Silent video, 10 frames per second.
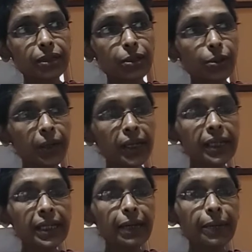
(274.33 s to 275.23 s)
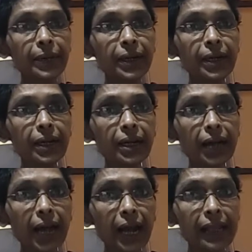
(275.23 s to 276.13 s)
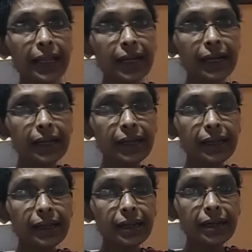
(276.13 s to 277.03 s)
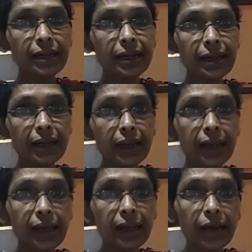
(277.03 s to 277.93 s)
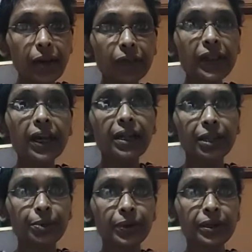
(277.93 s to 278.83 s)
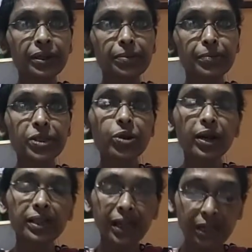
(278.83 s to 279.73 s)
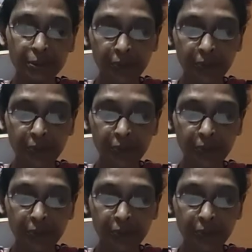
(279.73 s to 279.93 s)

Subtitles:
doing the work and then taking care of the other work, beside that